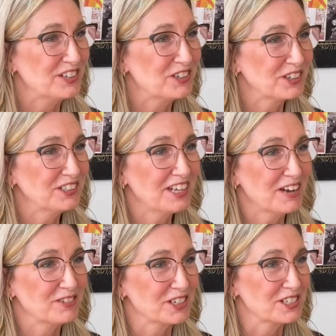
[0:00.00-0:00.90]
And you could
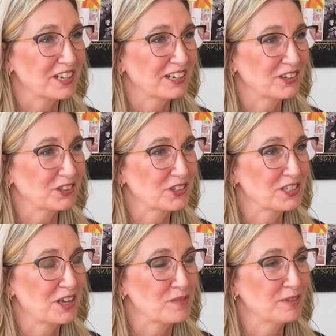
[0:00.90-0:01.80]
have just done an
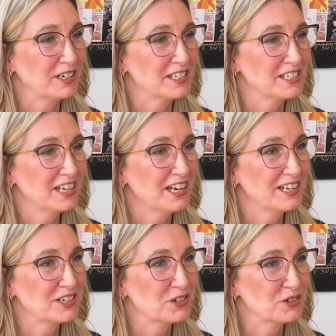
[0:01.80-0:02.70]
ultrasound, but
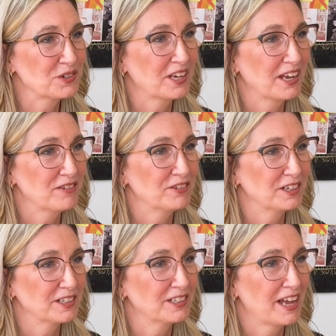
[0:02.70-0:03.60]
instead you gave
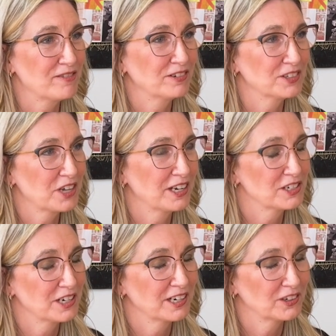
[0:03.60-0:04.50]
a
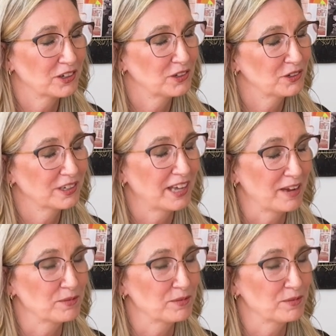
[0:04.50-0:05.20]
life-changing or a whole